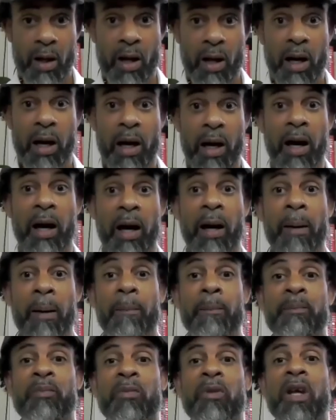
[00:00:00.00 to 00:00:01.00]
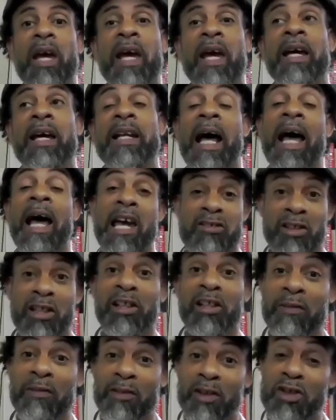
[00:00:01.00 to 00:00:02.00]
And I actually
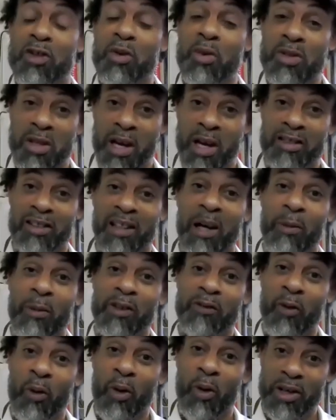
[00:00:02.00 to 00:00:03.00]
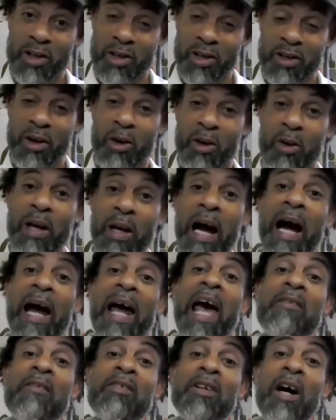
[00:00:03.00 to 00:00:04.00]
lived in Tucson until I was 4 years old. I
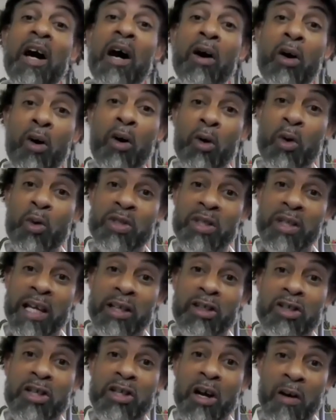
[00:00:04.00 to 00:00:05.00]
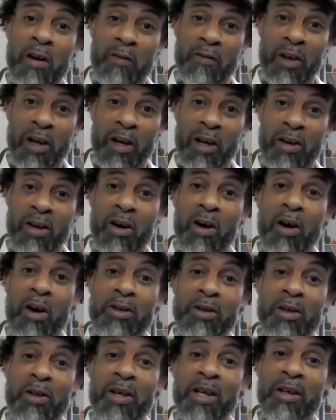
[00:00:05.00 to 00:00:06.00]
have an uncle who's an ex-sheriff there,
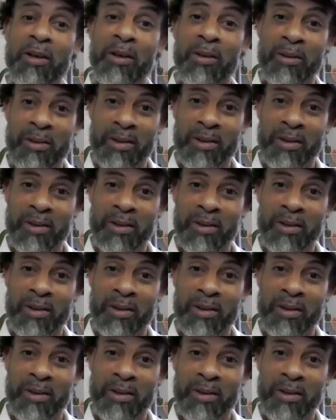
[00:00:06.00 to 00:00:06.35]
Collier Hill.